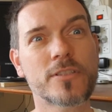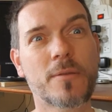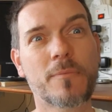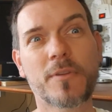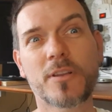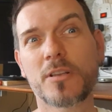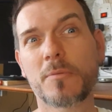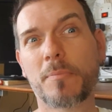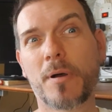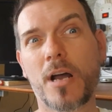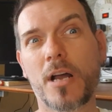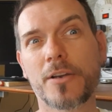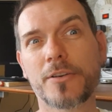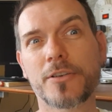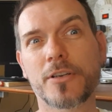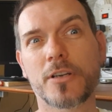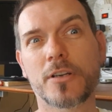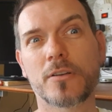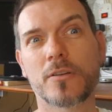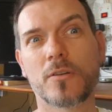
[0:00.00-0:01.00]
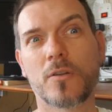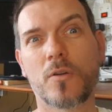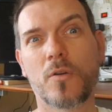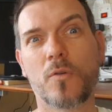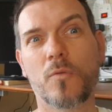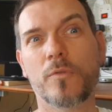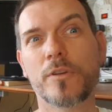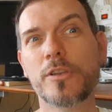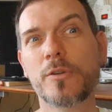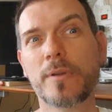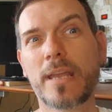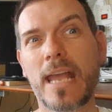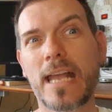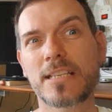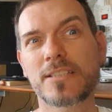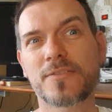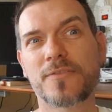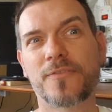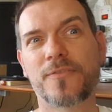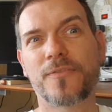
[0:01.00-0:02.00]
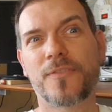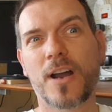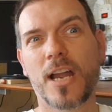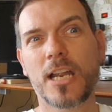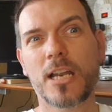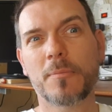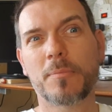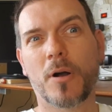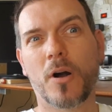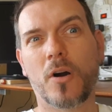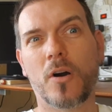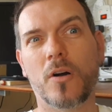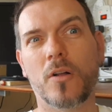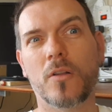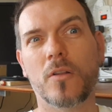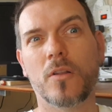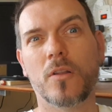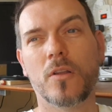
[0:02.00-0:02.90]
something to ponder. When you cast Fireball,